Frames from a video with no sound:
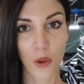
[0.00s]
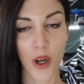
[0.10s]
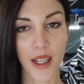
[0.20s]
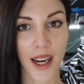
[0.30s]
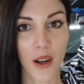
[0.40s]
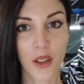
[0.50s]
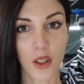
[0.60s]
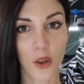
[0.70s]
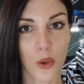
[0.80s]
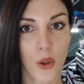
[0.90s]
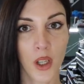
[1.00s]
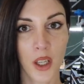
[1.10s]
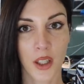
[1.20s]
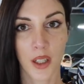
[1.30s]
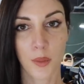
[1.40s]
for it now to do
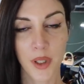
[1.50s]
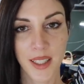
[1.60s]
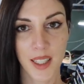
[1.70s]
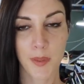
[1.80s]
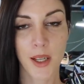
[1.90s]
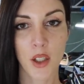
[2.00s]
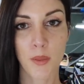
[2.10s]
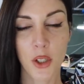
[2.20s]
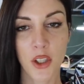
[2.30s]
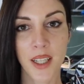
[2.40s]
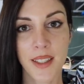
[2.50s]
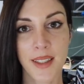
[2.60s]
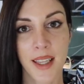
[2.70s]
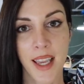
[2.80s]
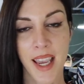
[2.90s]
the complete suspension
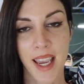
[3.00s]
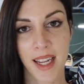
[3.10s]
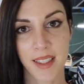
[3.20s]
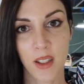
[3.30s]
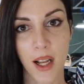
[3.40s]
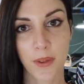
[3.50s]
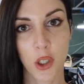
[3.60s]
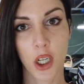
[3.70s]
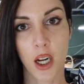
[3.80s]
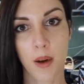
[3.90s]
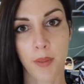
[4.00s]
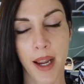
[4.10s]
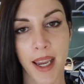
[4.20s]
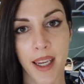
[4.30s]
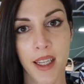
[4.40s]
bushings, and I still have to hook up
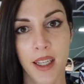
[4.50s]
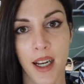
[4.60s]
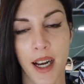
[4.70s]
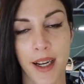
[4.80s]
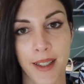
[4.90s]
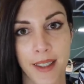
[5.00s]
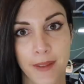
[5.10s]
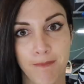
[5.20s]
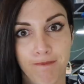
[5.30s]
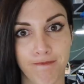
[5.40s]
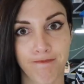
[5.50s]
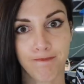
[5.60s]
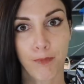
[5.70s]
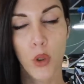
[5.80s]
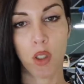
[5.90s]
my
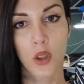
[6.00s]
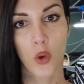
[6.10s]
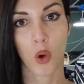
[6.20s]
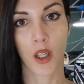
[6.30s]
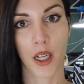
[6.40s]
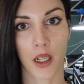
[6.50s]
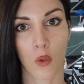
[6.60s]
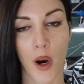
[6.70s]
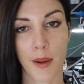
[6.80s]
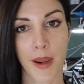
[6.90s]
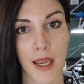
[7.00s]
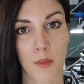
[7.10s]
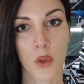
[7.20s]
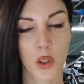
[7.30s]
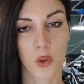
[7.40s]
boost controller,
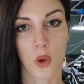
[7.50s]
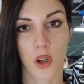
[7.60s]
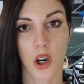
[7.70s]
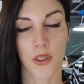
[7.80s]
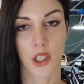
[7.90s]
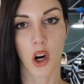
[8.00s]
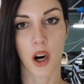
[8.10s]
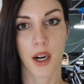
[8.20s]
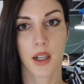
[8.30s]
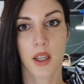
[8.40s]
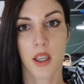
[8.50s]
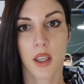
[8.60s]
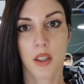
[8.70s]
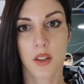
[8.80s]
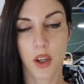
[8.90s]
wideband boost controller on the car.
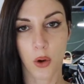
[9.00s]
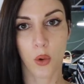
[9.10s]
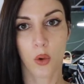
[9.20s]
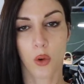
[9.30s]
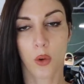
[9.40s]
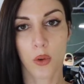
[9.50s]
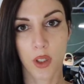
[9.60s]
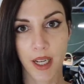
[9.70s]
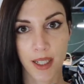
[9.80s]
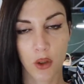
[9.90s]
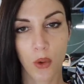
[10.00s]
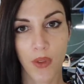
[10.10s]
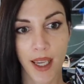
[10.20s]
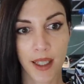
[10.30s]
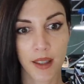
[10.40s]
So those are the next two
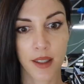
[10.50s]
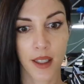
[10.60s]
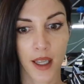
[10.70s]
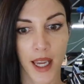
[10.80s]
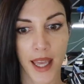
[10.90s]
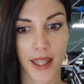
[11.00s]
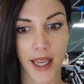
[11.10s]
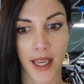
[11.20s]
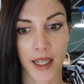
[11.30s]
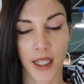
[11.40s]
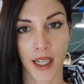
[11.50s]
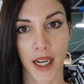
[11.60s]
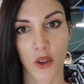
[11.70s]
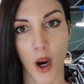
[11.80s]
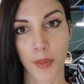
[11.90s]
things, and then
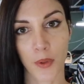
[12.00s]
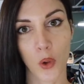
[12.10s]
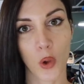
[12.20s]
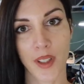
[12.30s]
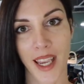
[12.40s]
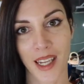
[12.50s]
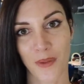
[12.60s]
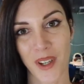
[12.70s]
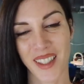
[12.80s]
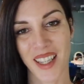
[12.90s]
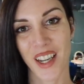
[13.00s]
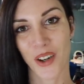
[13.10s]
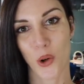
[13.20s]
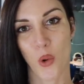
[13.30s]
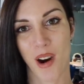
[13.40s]
gotta drop the fuel tank and fix the
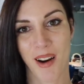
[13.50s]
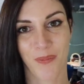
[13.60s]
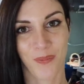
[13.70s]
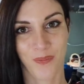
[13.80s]
heater core.